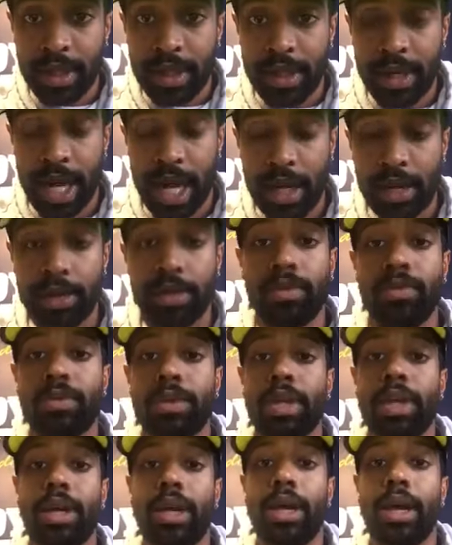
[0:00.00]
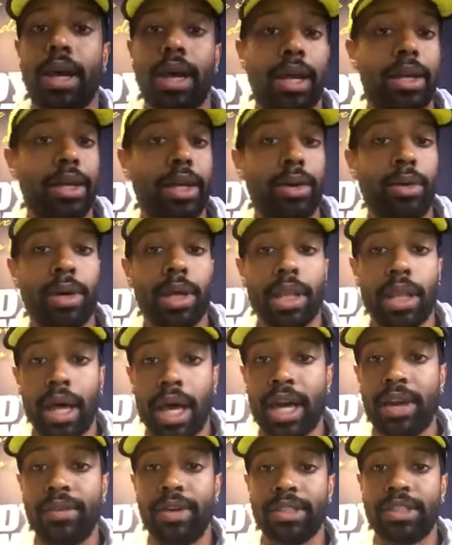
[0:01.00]
Now, I know a
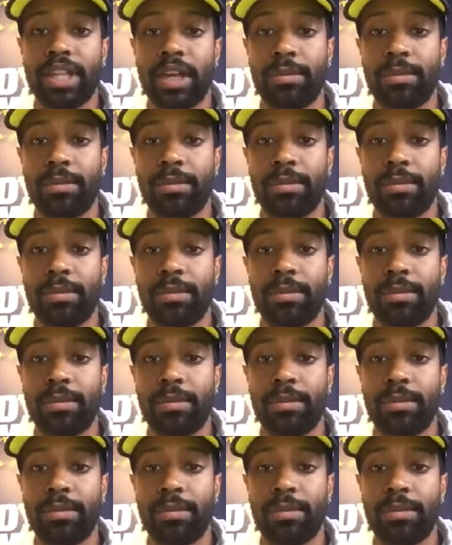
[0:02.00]
lot of us